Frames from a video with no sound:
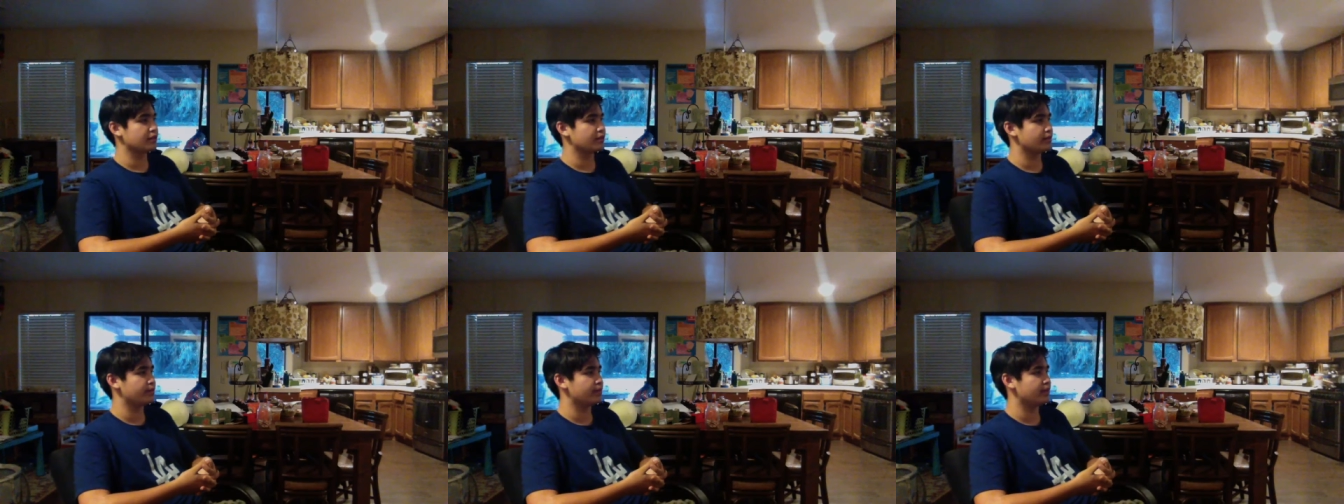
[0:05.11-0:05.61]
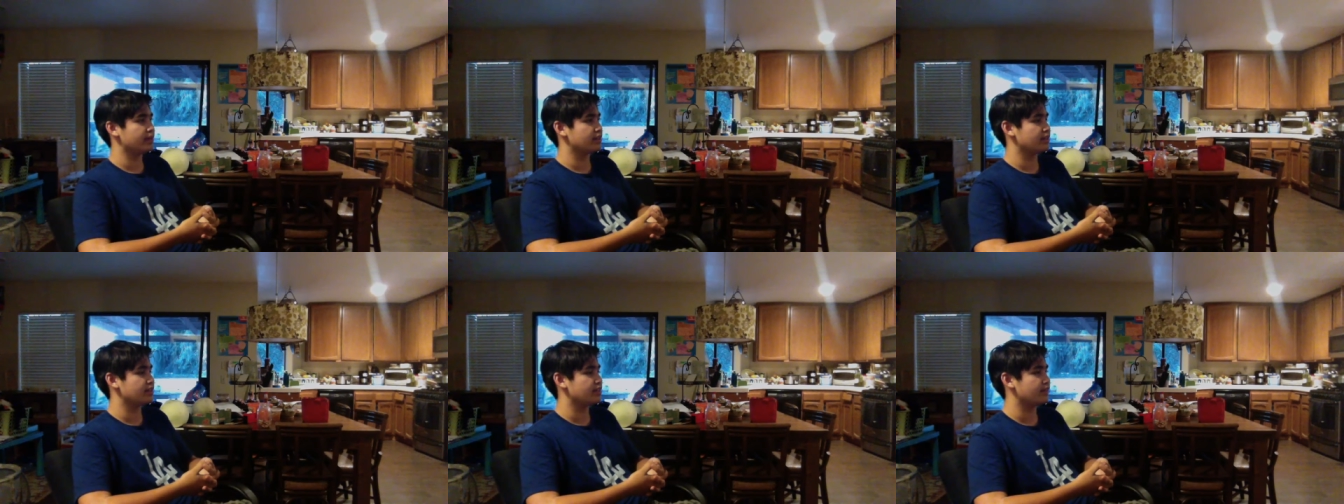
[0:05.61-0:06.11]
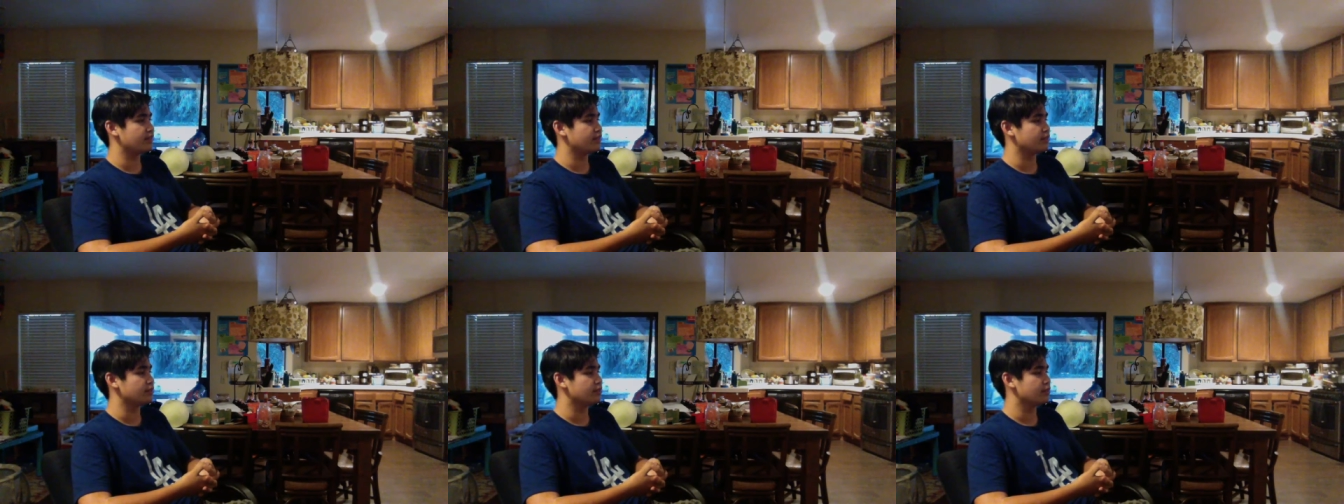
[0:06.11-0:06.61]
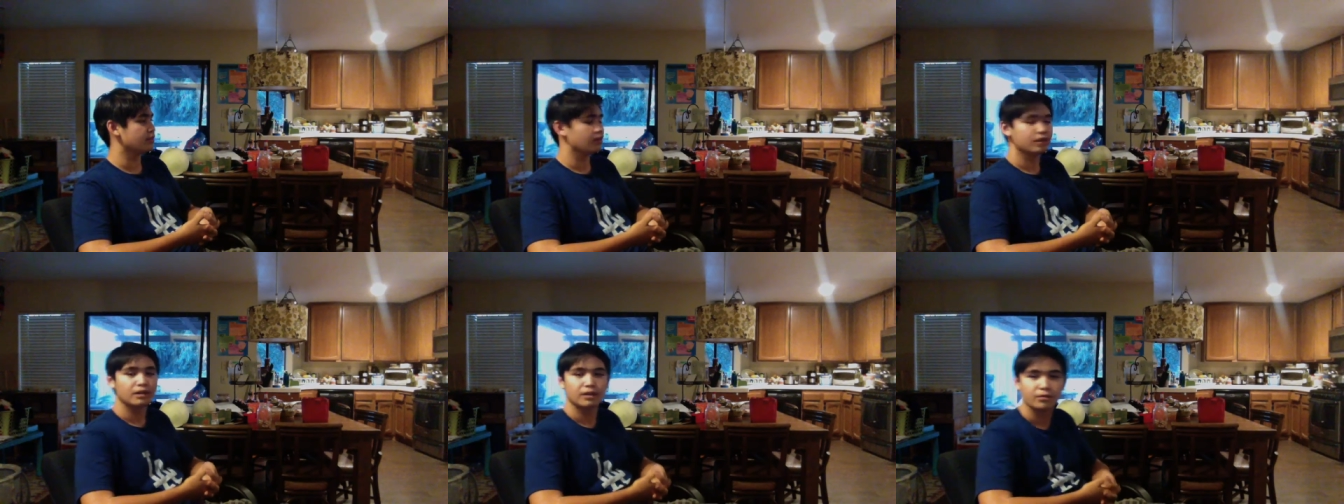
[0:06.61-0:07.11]
to be playing TF2.
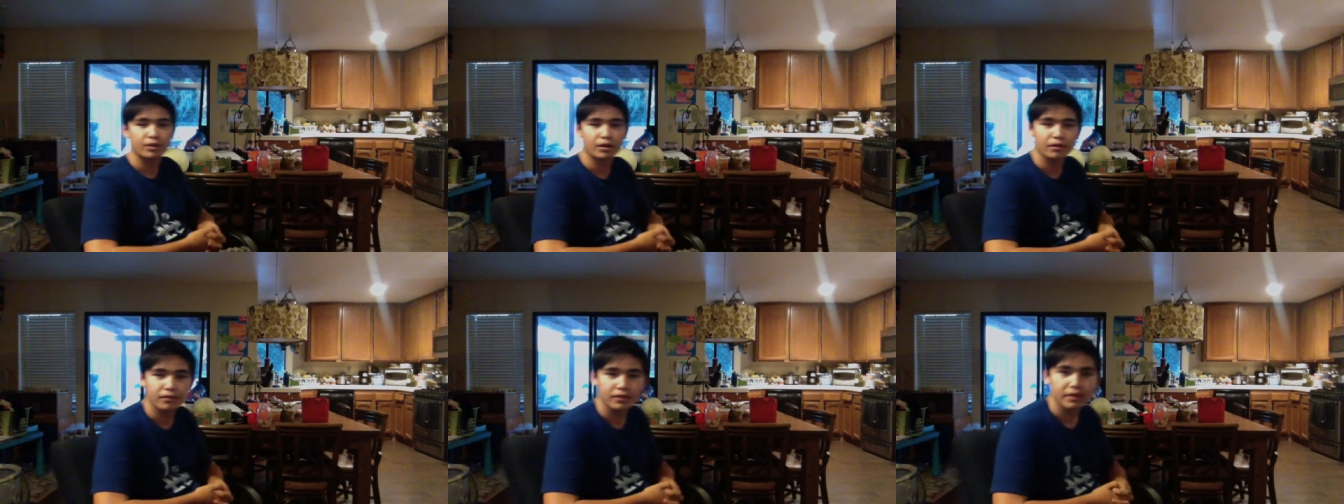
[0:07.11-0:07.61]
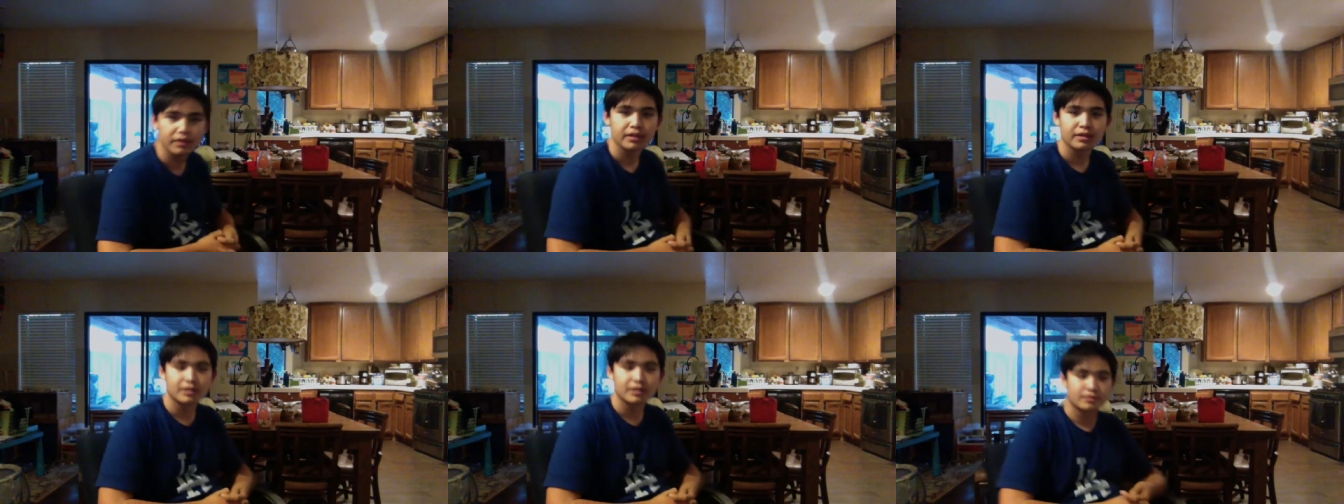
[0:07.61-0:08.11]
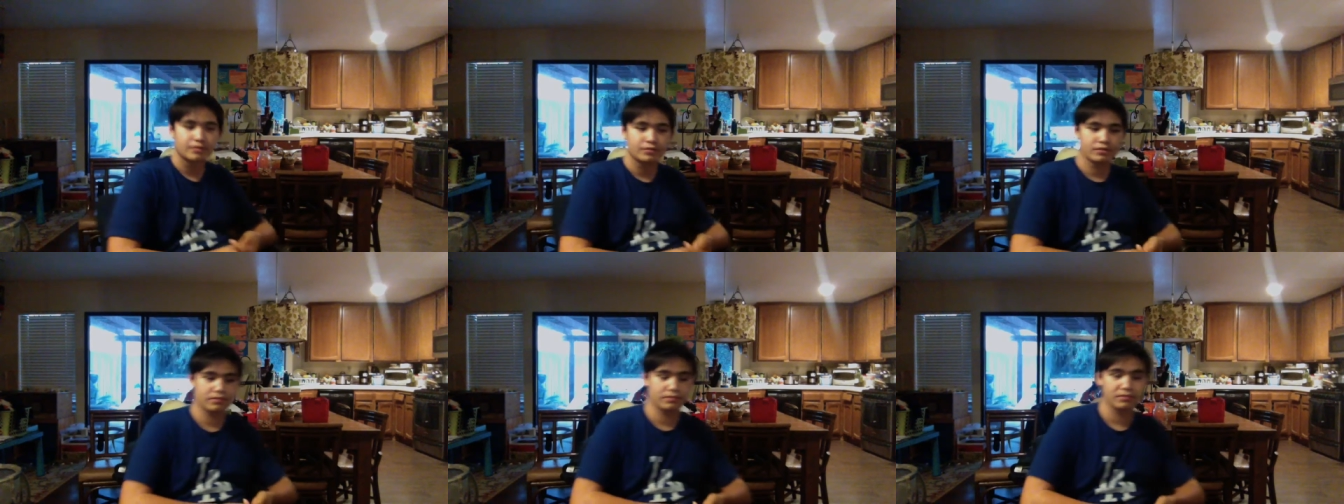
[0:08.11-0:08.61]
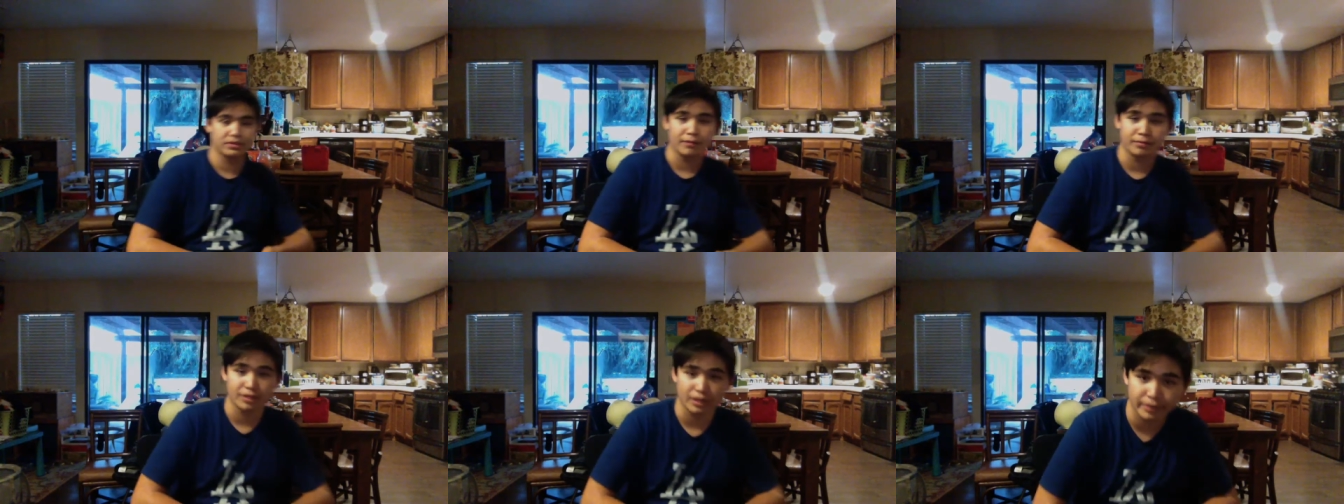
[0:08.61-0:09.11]
Well,
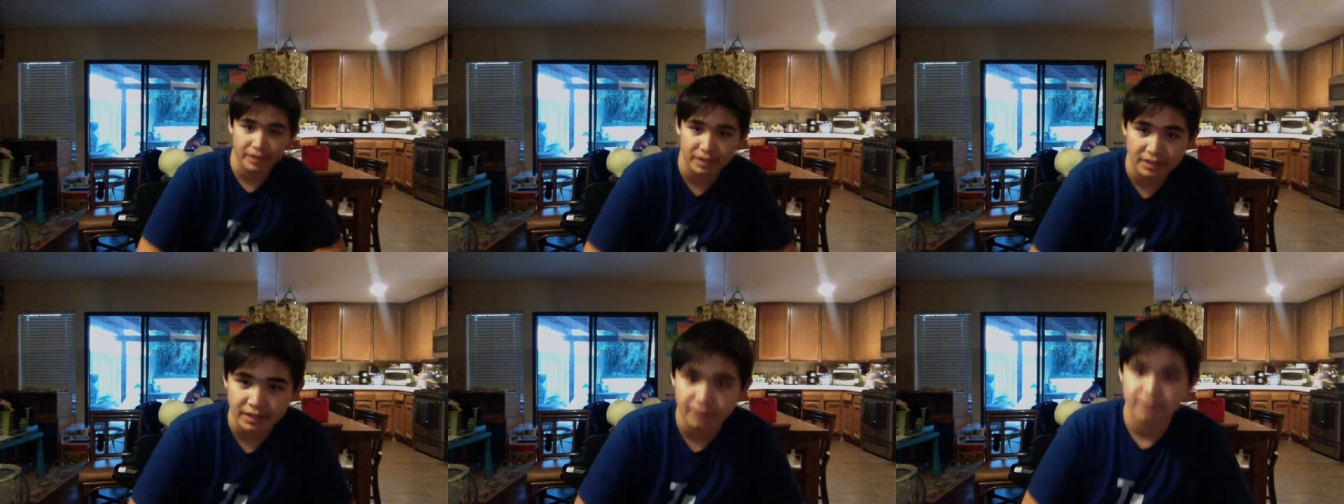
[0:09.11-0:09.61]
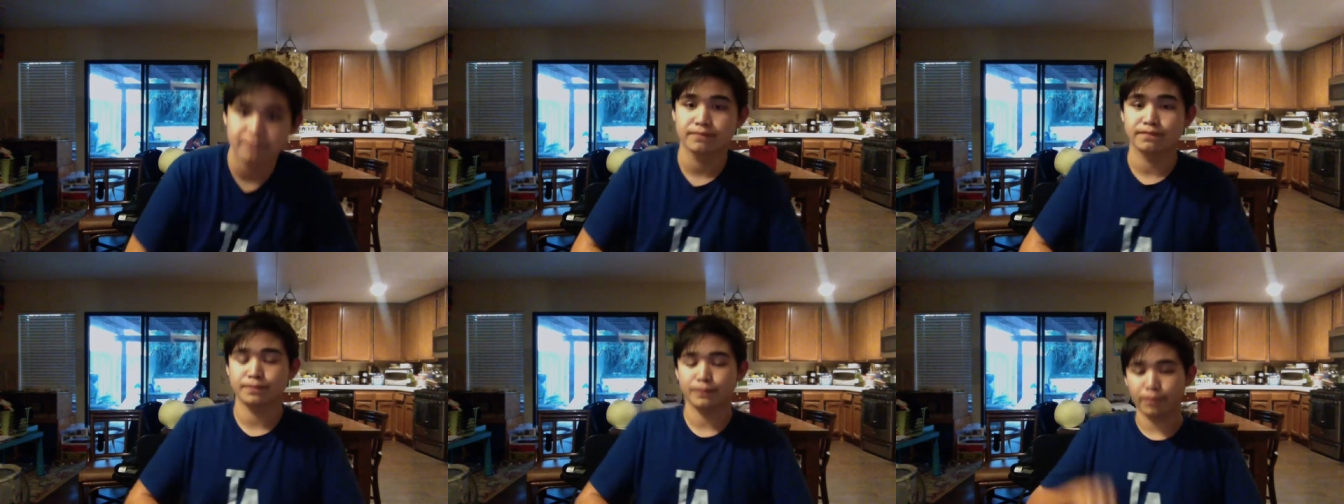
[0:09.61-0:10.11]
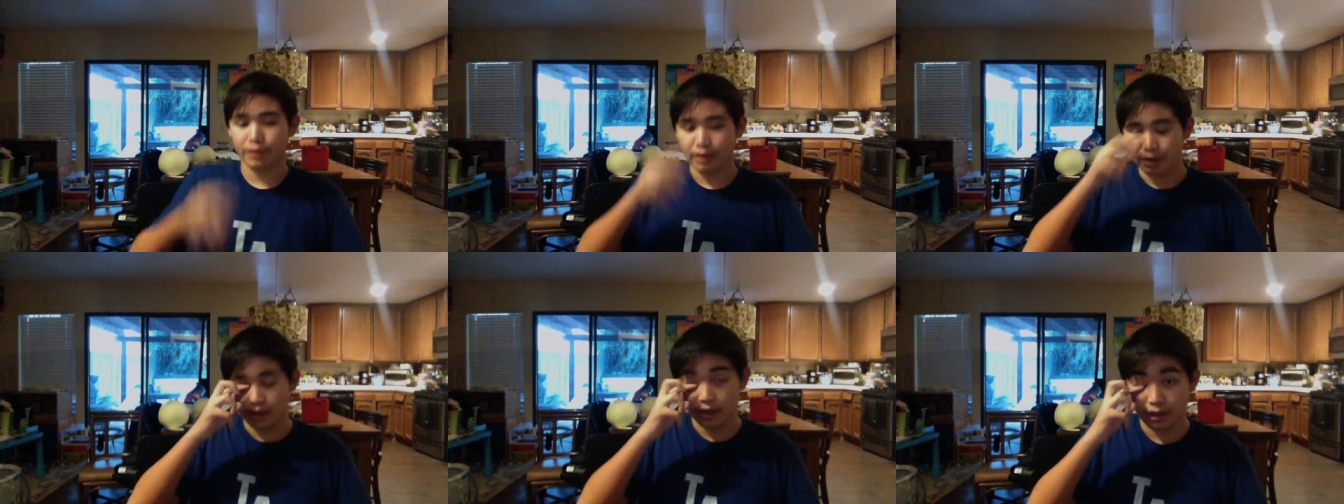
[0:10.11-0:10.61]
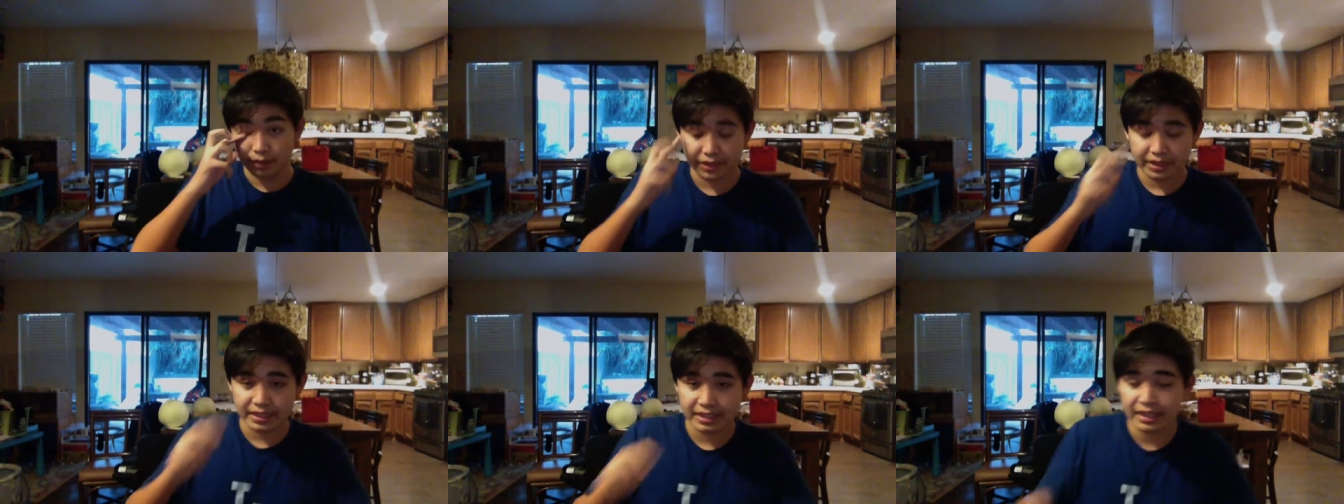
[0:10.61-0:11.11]
not really, because like, um,
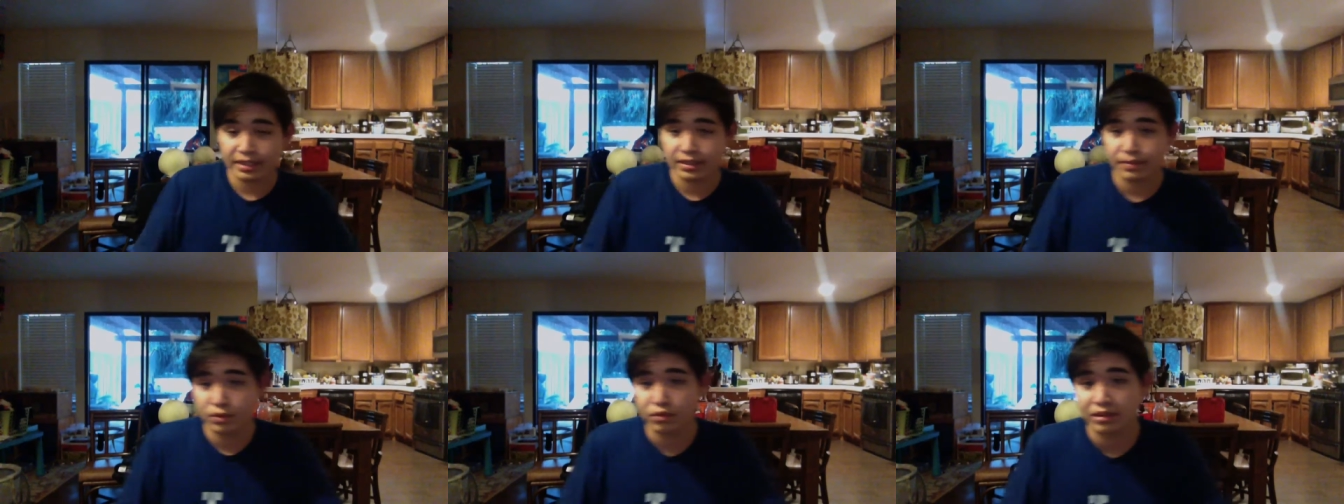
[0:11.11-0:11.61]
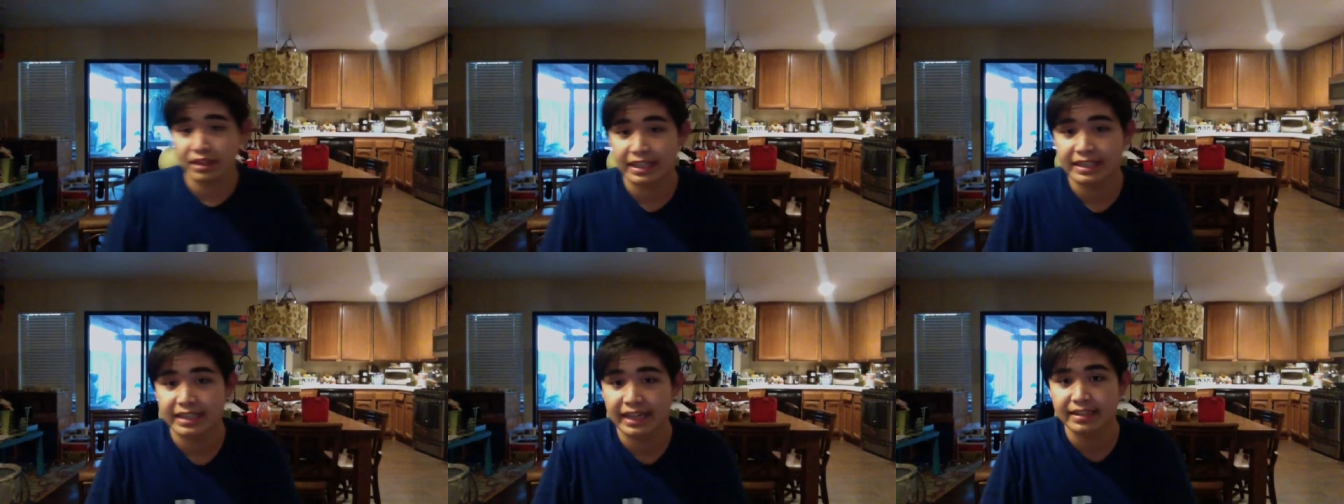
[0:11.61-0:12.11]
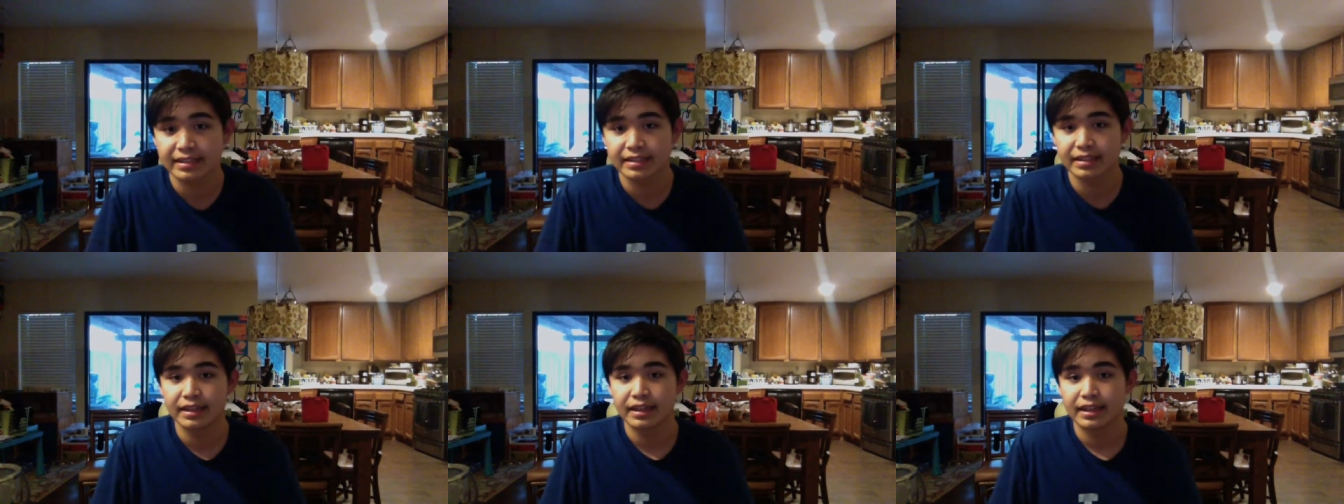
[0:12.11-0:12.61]
this is like some sort of like test.